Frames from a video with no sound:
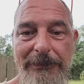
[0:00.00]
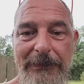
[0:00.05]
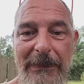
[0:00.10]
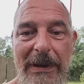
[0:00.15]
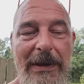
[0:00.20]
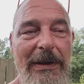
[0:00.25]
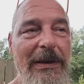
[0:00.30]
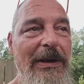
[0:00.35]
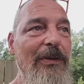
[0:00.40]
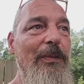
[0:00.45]

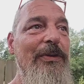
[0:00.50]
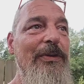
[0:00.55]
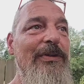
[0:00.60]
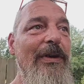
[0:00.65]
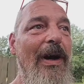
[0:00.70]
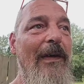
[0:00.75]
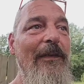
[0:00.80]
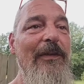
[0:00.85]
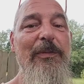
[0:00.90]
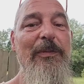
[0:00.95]
because we see
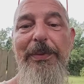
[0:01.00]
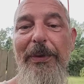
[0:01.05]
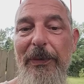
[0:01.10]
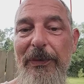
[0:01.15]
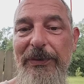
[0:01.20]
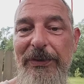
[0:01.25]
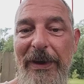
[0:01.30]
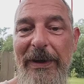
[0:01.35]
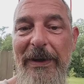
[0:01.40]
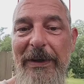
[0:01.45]
all these
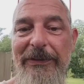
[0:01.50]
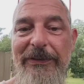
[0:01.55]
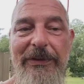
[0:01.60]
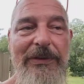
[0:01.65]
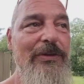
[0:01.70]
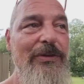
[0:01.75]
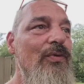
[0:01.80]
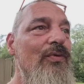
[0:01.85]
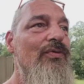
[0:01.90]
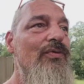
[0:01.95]
protons and
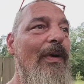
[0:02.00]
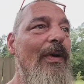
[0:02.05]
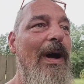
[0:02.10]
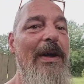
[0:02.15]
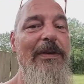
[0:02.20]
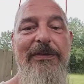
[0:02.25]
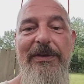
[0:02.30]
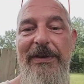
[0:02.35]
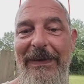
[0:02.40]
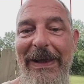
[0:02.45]

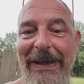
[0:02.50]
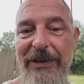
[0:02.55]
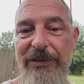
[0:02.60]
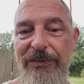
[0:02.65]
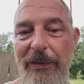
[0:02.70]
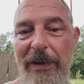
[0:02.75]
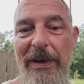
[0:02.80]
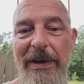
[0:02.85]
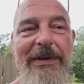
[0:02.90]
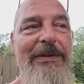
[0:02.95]
neutrons and
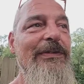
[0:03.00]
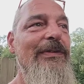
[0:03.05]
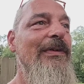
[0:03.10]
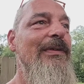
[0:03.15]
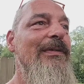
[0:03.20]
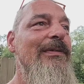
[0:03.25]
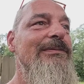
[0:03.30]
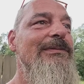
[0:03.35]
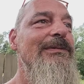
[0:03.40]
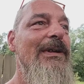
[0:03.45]
electrons
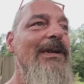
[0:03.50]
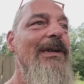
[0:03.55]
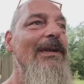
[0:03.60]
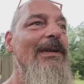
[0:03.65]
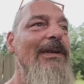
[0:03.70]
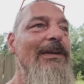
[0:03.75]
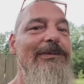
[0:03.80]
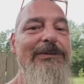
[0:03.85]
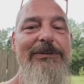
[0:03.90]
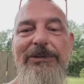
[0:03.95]
and
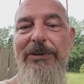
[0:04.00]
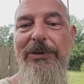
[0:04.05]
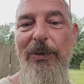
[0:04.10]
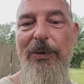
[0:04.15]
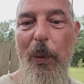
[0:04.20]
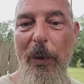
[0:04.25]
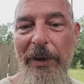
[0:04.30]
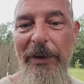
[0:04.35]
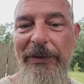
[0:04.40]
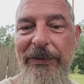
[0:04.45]

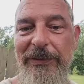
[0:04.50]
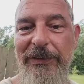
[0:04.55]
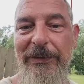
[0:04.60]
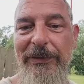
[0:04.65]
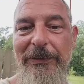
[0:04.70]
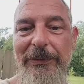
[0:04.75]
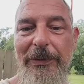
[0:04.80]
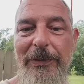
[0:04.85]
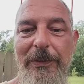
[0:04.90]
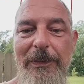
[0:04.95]
quarks
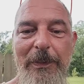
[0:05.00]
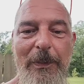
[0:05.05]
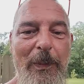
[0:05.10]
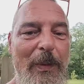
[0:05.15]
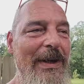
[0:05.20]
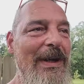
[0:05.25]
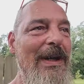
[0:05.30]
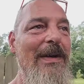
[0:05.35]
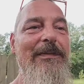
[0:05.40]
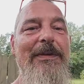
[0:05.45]
and
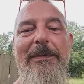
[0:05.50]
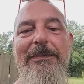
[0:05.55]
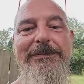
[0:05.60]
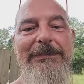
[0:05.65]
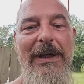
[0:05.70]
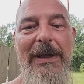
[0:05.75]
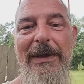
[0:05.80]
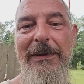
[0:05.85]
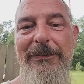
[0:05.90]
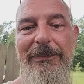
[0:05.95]
whatever,
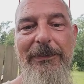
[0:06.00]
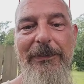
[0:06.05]
man.